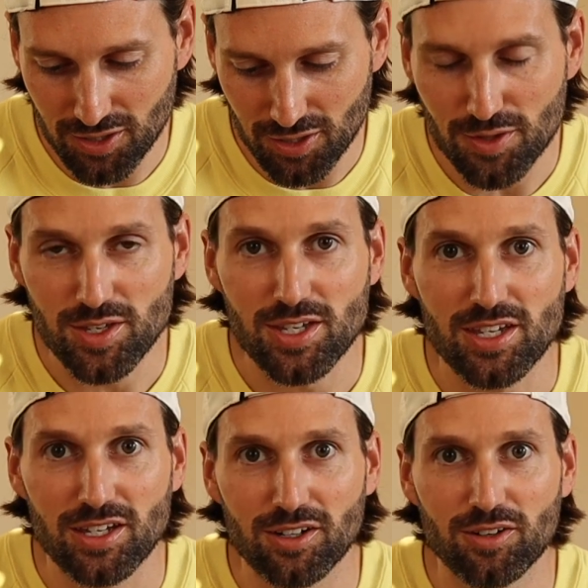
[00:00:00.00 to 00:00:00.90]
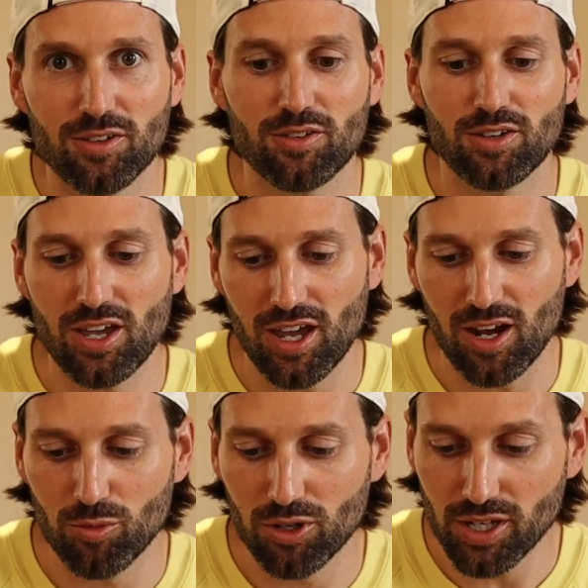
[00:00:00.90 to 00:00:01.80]
the
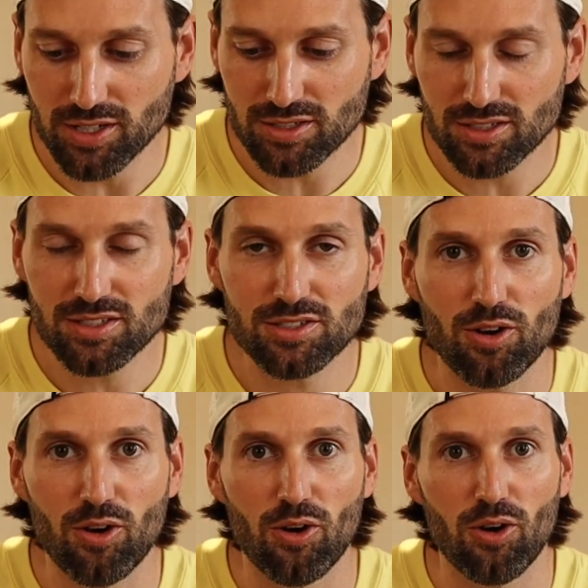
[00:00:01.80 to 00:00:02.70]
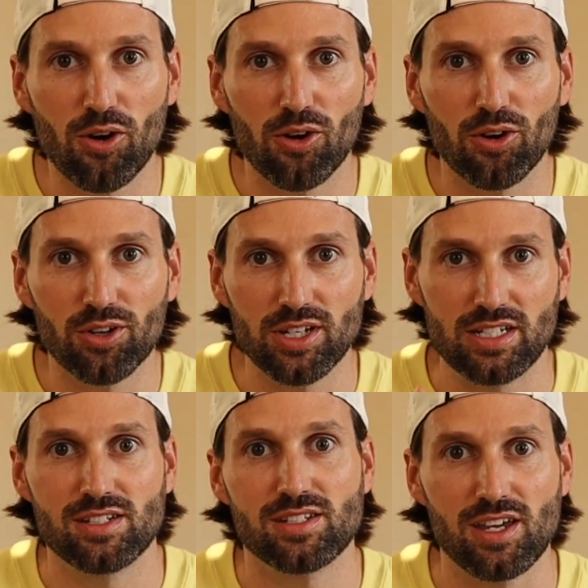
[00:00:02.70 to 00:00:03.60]
camera lenses are
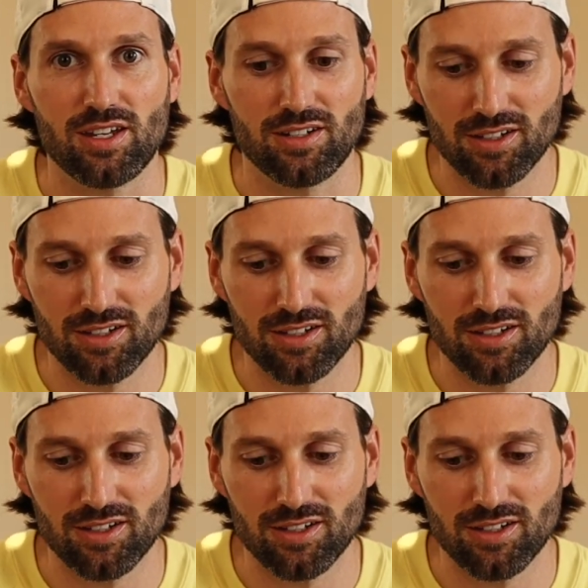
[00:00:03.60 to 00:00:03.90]
insane.